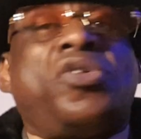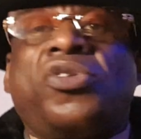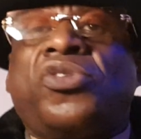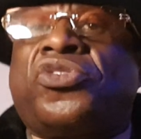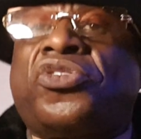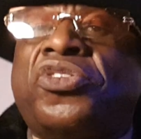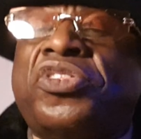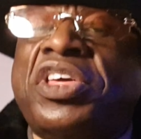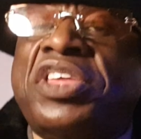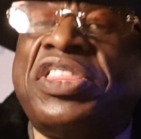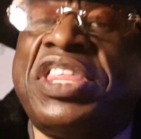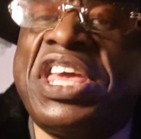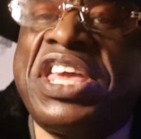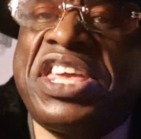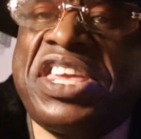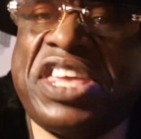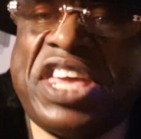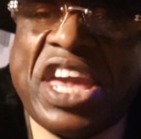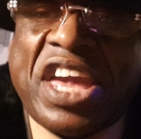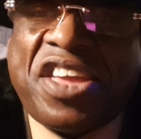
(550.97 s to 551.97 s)
So then they
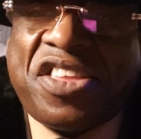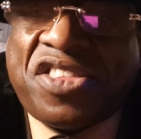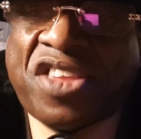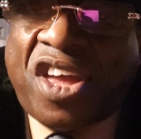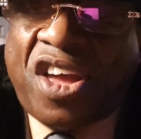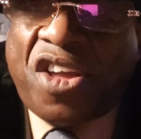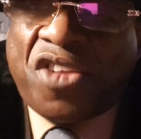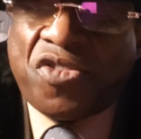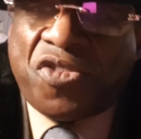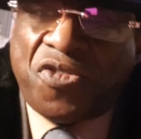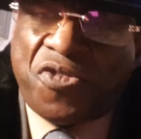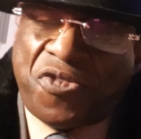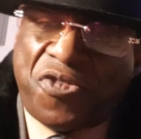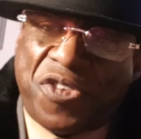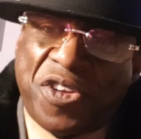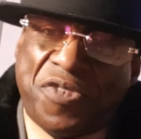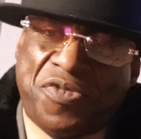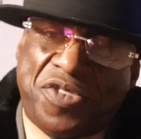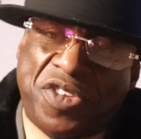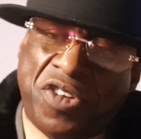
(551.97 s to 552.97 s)
get the
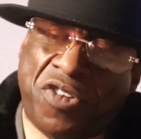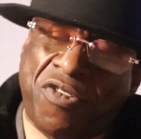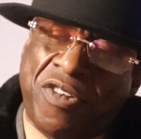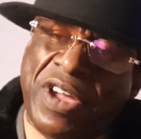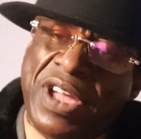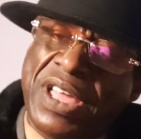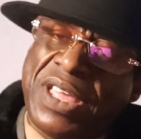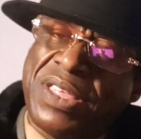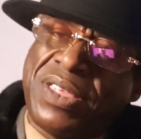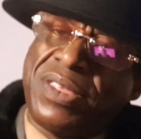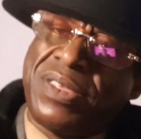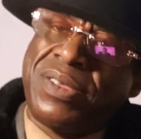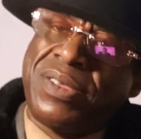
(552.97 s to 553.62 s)
150 grand.